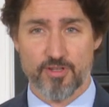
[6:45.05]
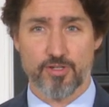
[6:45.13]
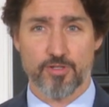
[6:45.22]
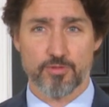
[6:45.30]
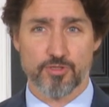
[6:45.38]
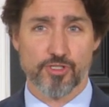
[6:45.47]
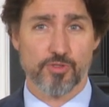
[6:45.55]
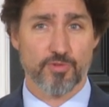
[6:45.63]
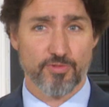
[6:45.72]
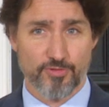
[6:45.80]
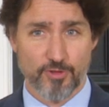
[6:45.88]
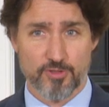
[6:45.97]
new June
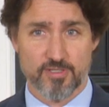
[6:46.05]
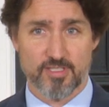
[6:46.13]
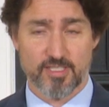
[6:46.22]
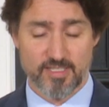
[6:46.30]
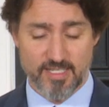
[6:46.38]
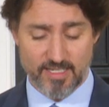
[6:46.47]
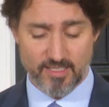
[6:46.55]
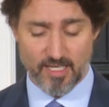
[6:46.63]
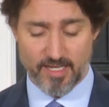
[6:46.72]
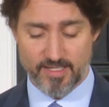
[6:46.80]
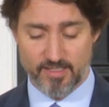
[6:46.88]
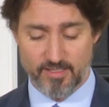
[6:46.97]
1st
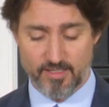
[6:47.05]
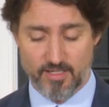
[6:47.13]
deadline,